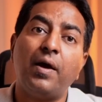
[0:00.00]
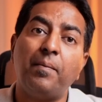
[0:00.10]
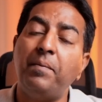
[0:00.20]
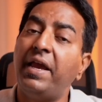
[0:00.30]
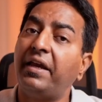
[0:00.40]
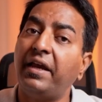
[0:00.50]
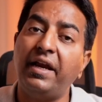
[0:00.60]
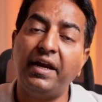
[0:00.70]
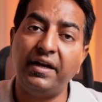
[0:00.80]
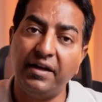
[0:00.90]
make
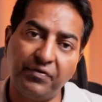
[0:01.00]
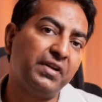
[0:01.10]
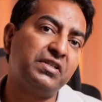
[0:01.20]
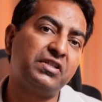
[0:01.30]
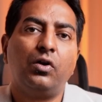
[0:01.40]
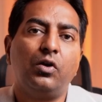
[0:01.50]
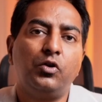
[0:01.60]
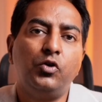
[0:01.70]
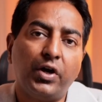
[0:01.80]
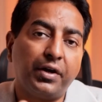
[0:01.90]
a difference. Your